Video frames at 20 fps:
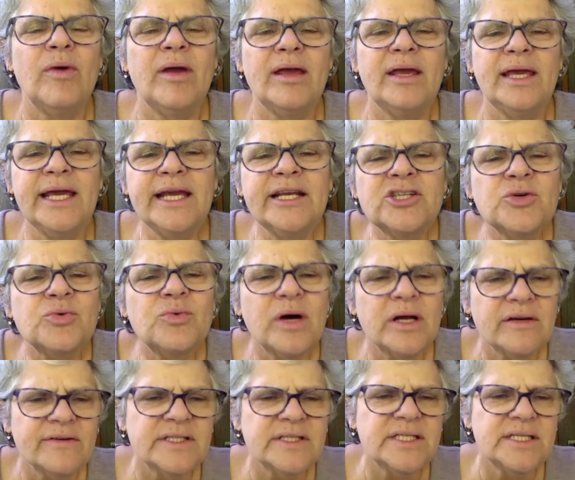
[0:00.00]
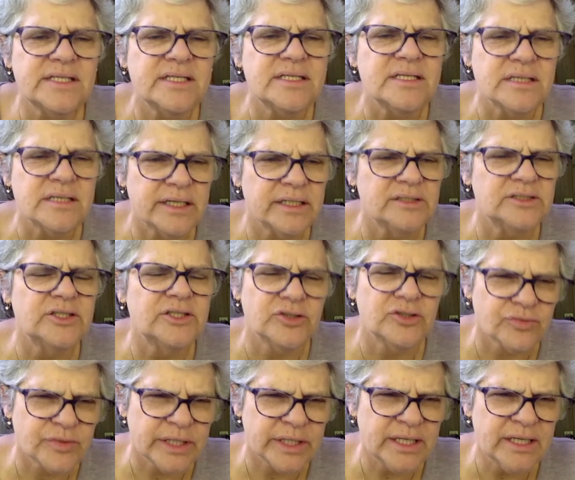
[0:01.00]
each one of us is entitled to
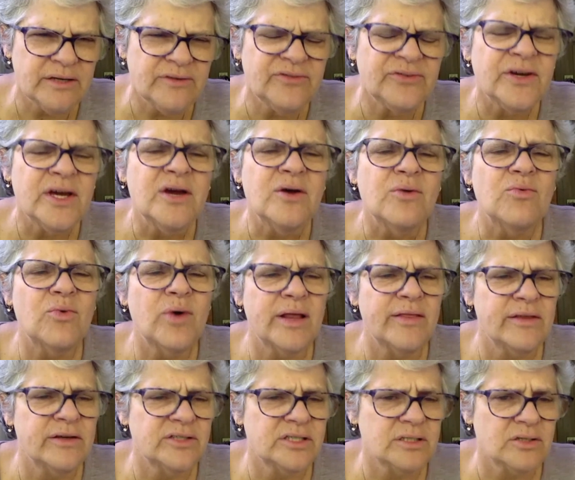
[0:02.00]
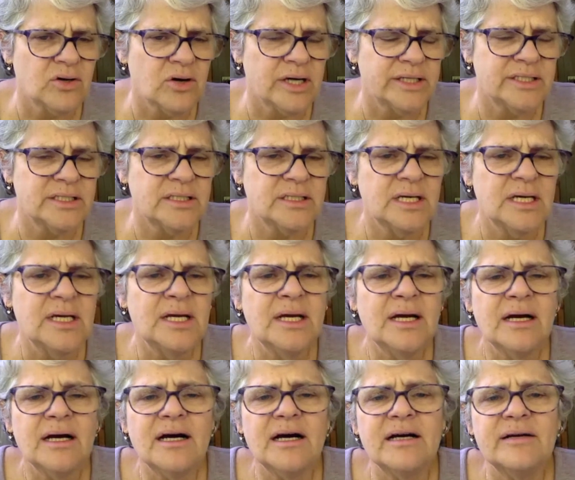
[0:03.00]
grieve when there's loss.
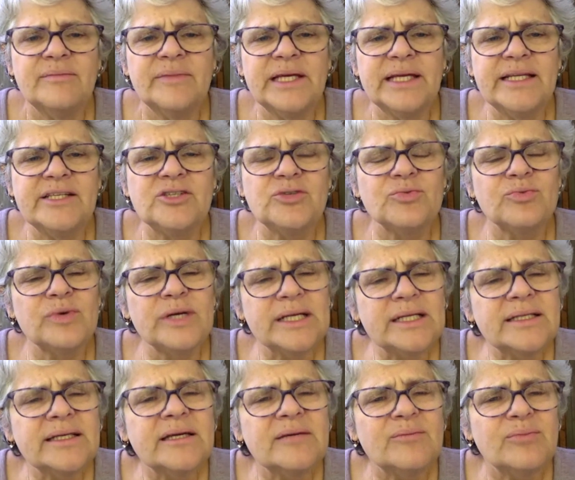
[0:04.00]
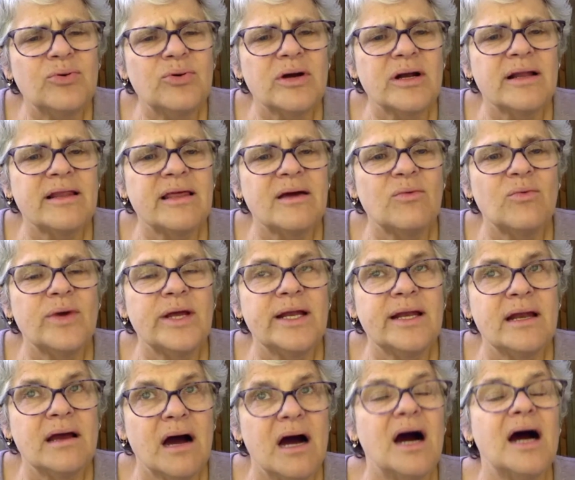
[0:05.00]
It is really important that we
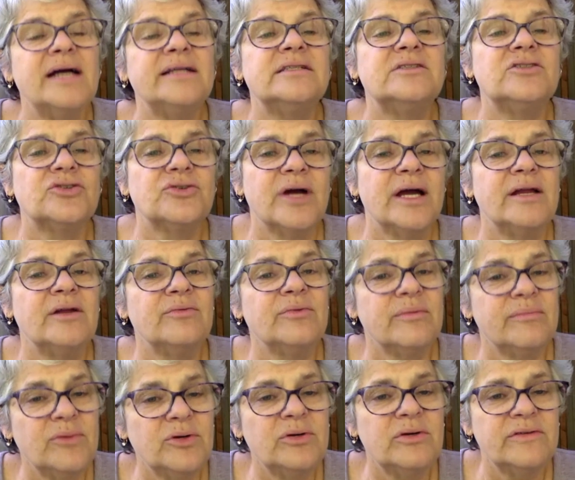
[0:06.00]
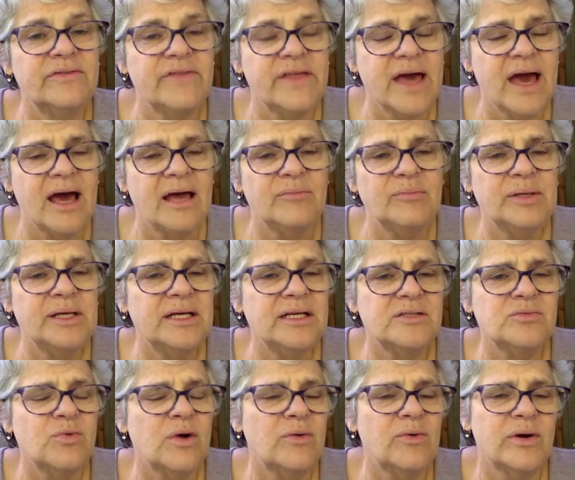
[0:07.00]
not try to remove that,
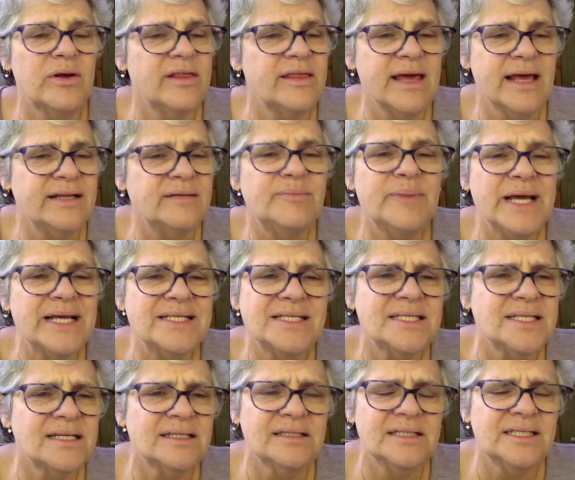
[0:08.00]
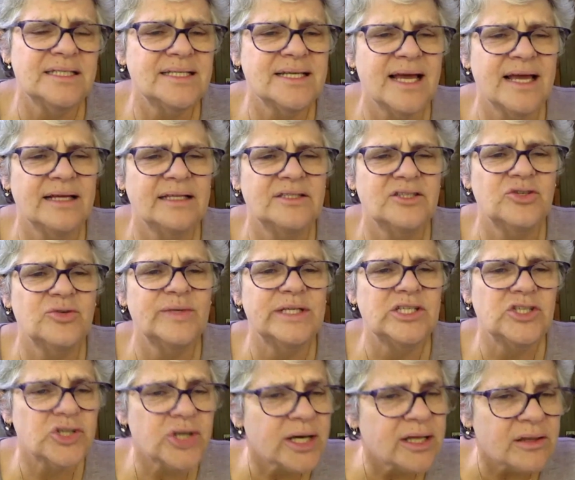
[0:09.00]
because what we're then basically saying to
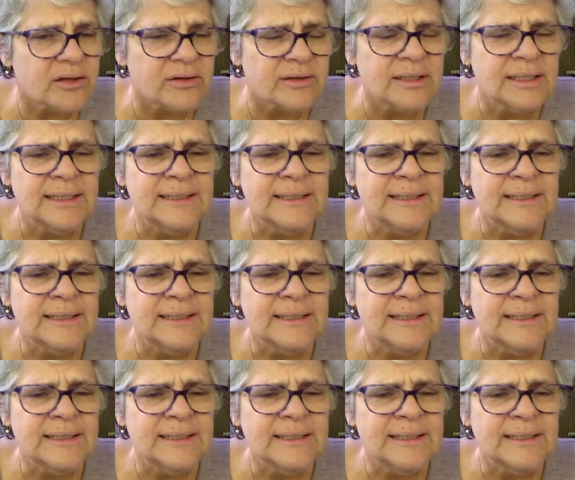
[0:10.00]
each other